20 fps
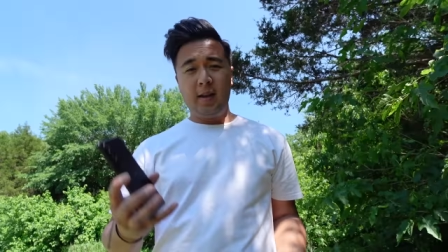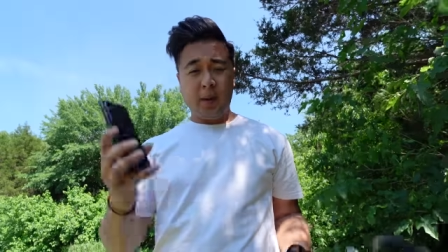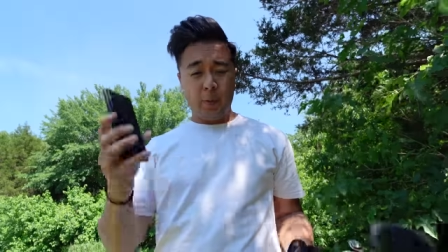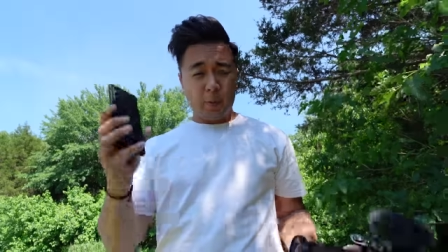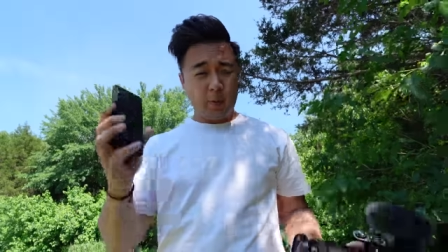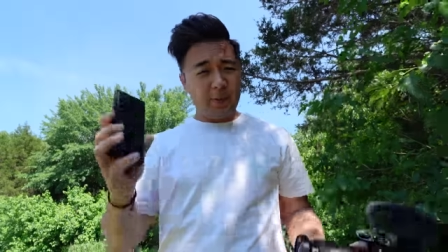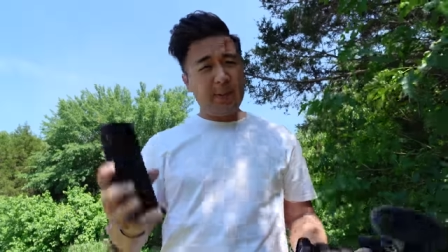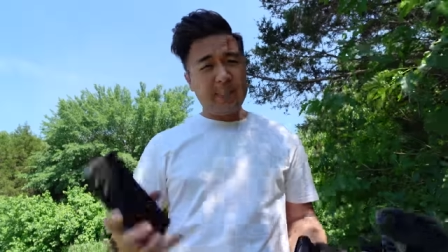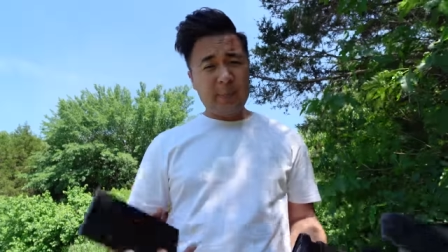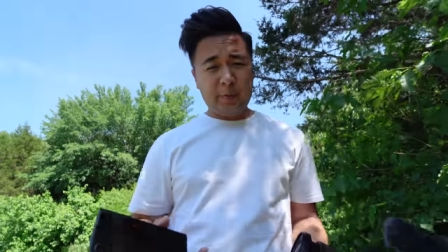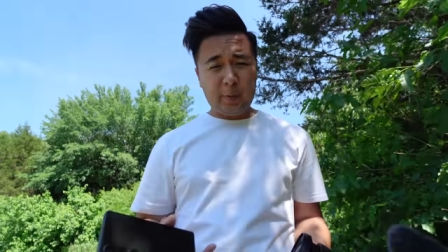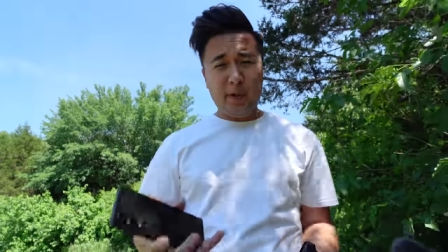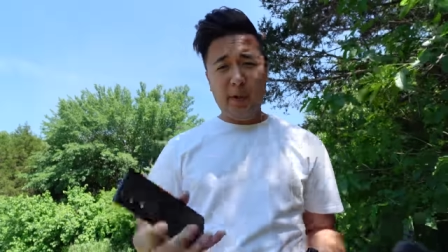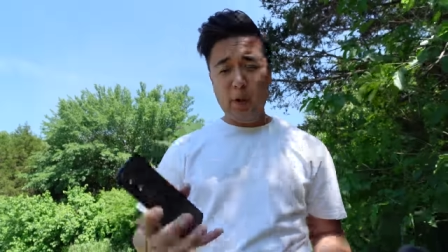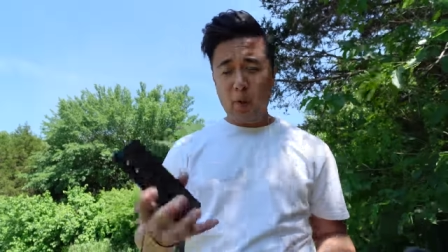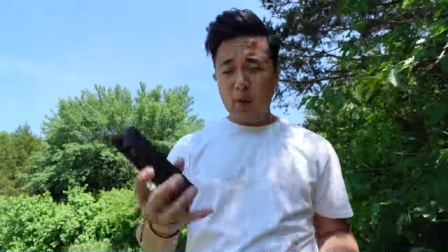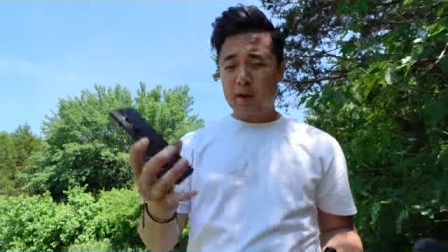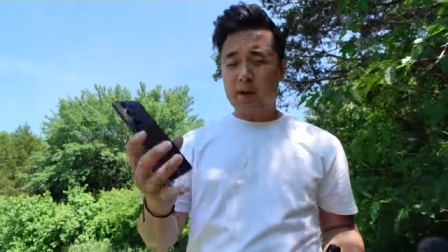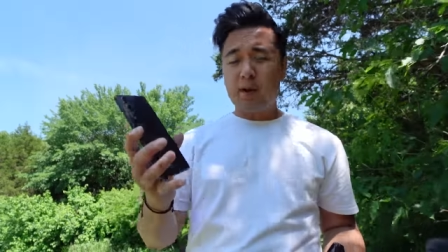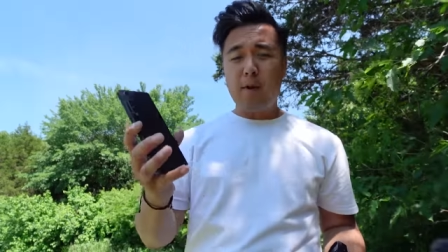Now, with the Xperia
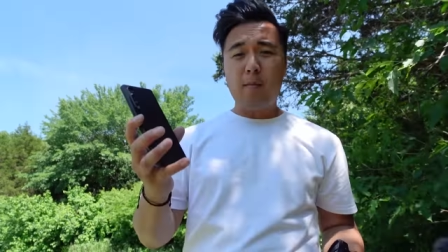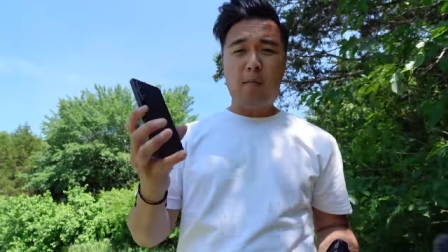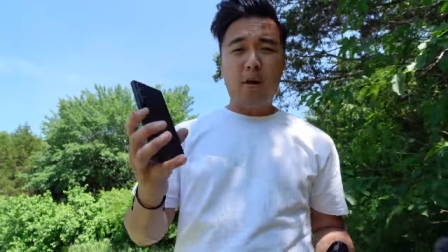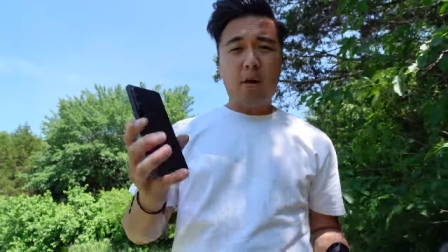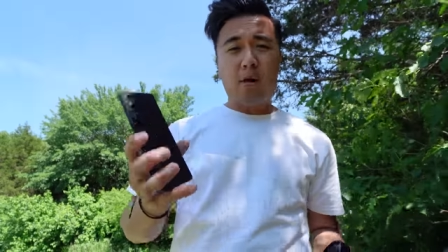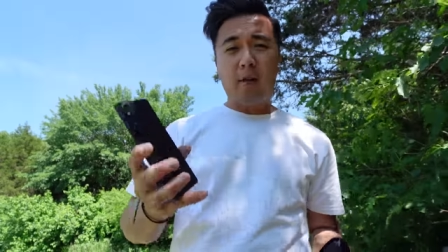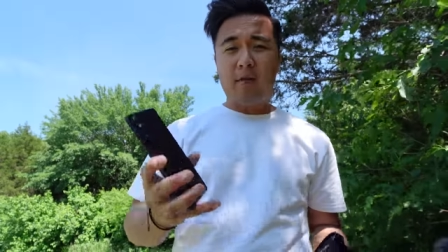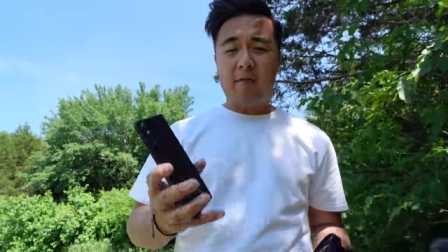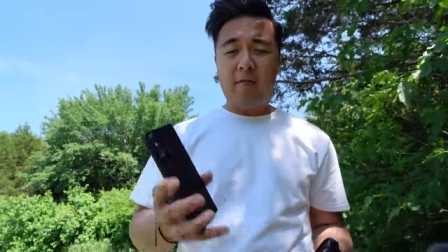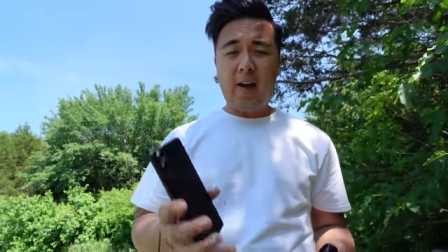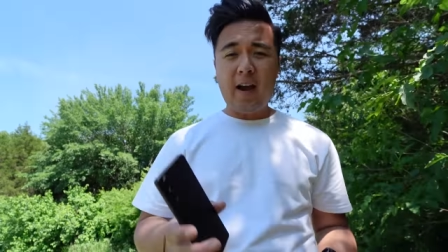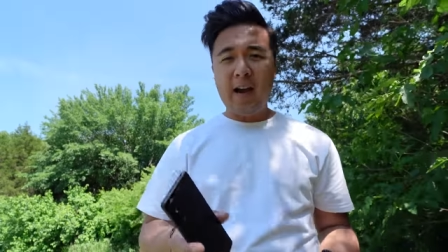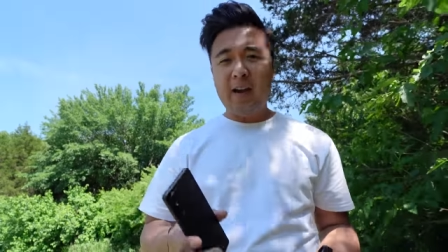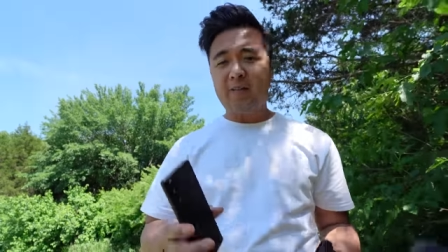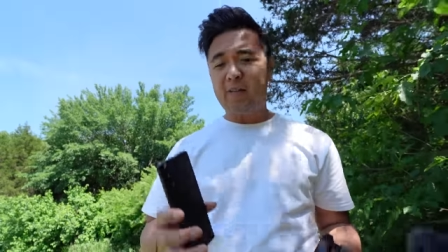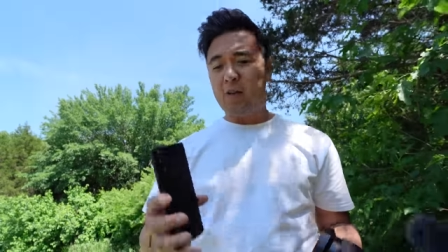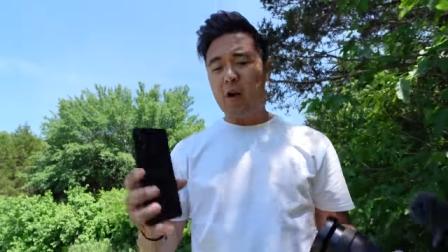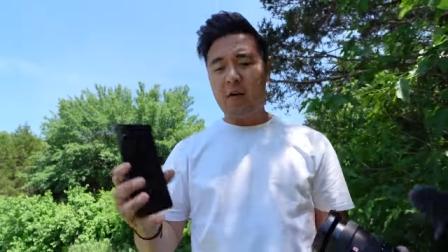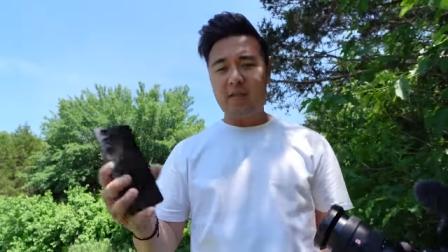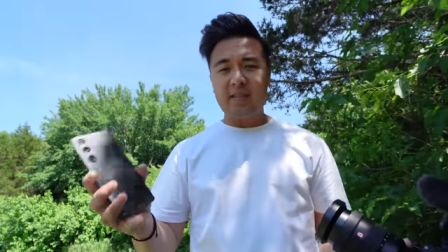one Mark
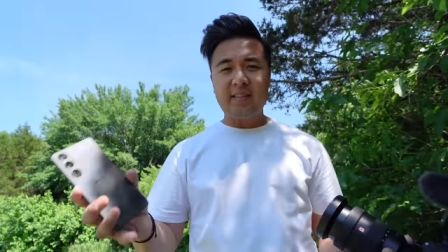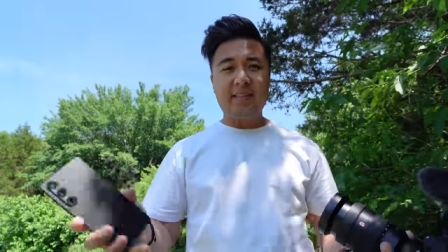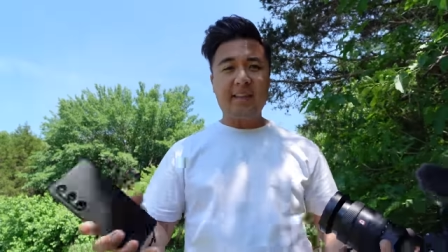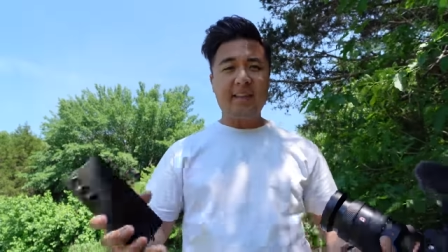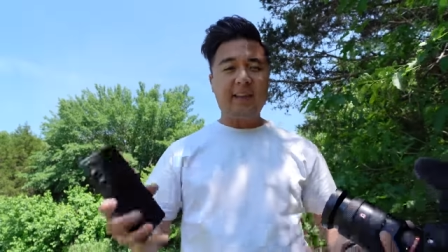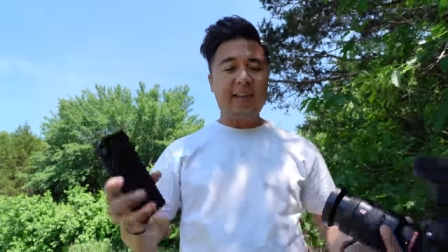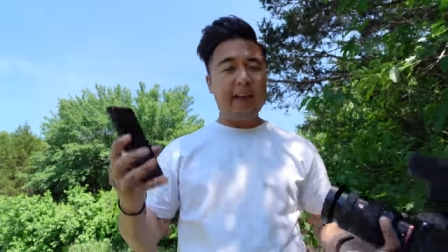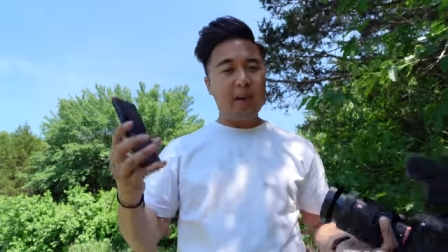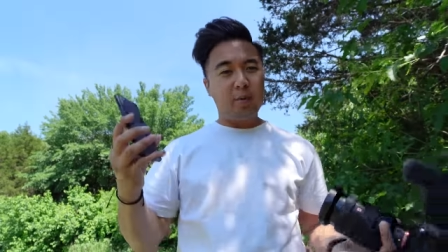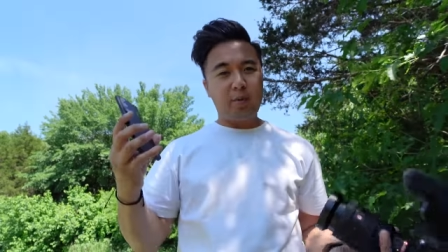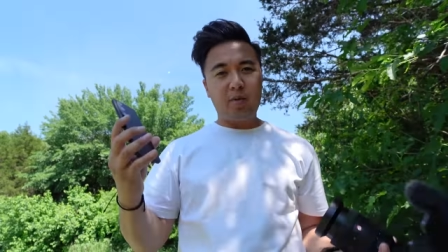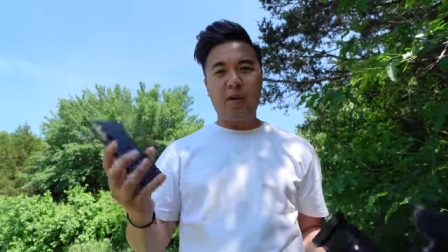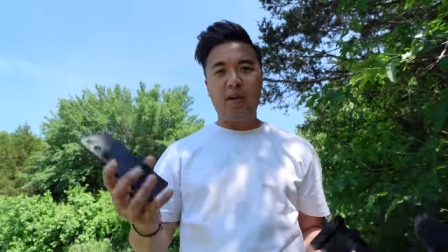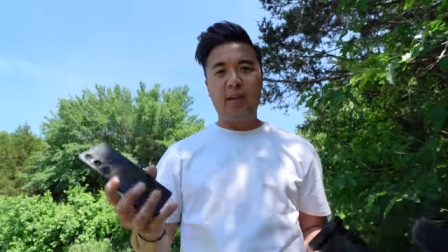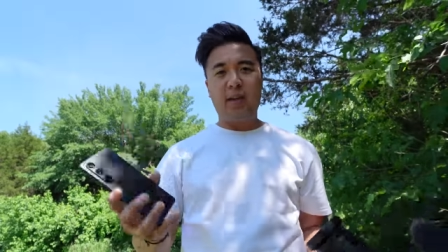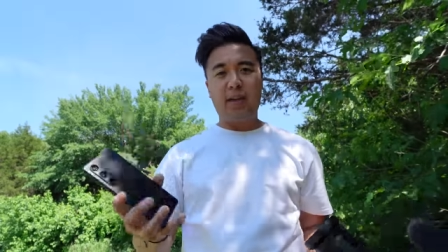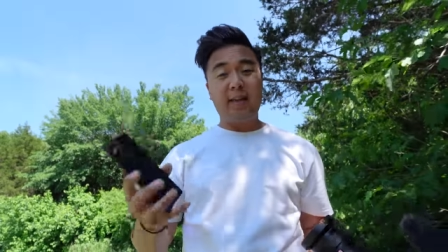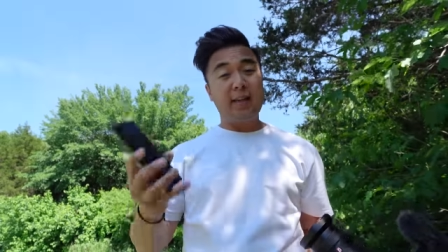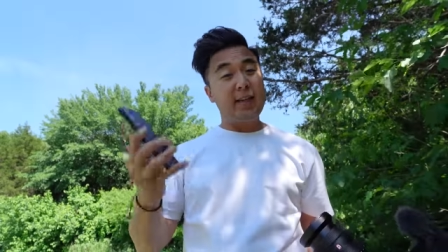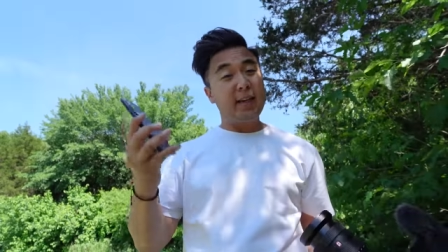five, you obviously can't
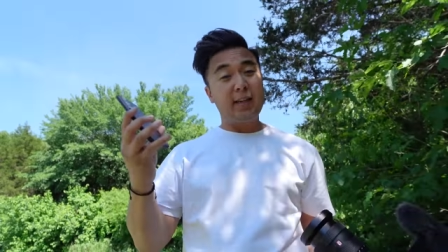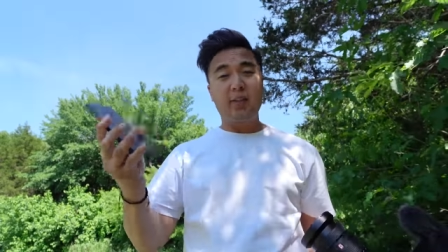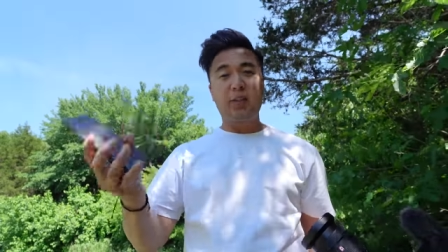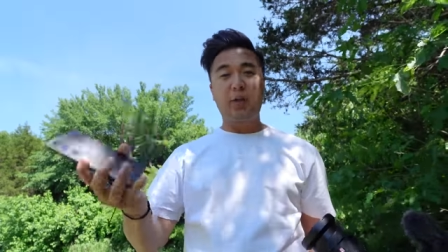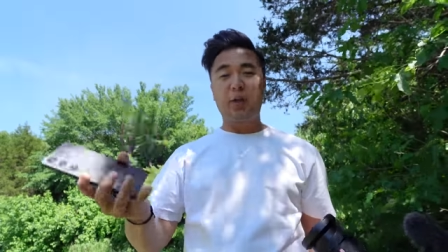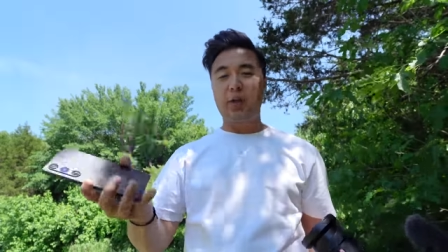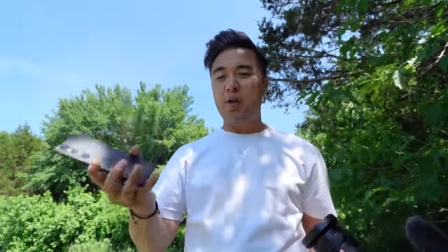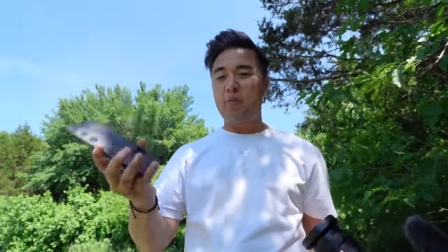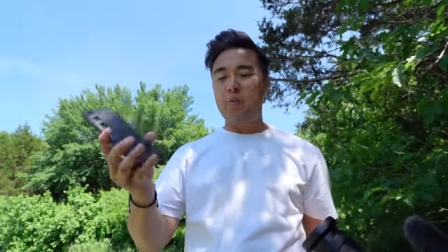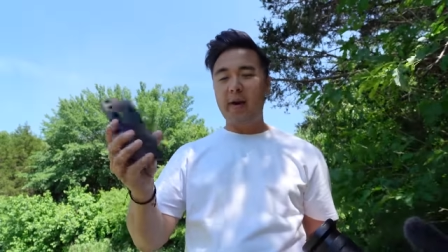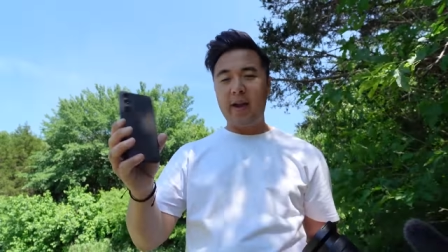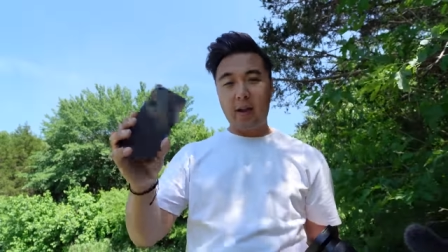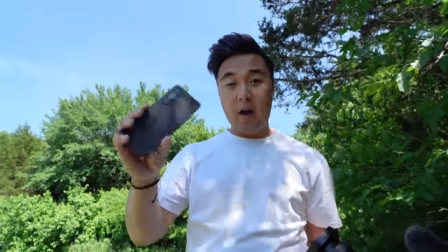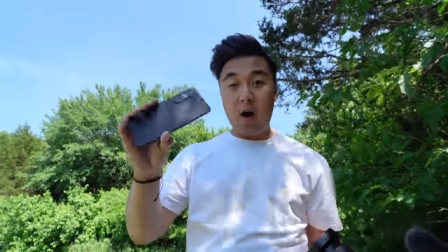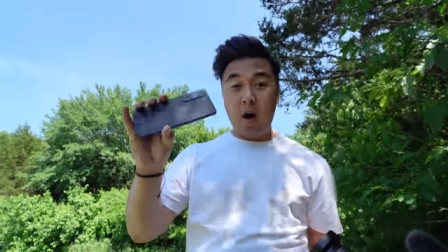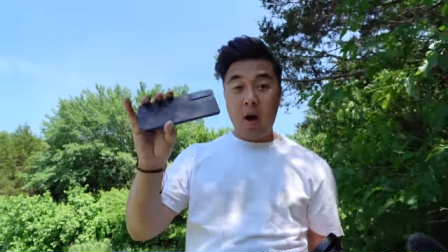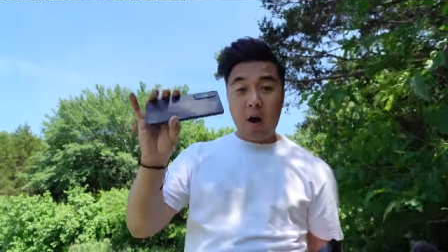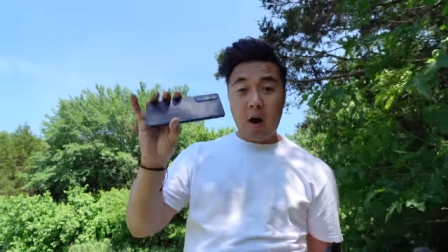plug in an external mic